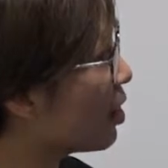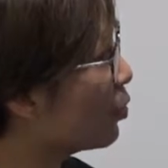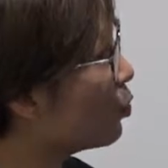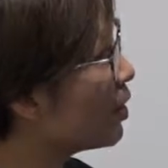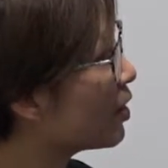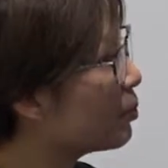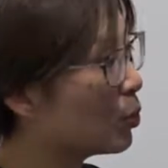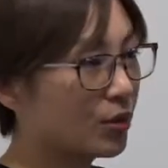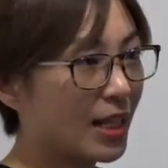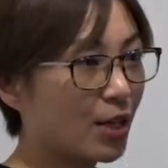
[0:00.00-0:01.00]
aluminum
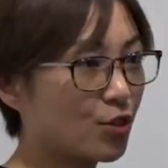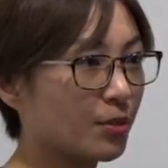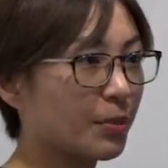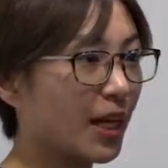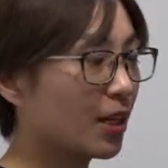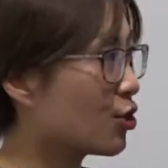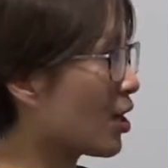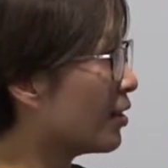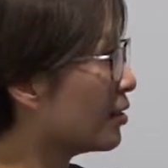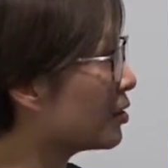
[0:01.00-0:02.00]
production in
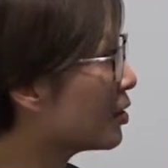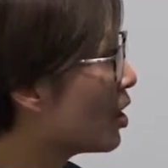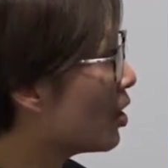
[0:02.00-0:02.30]
China.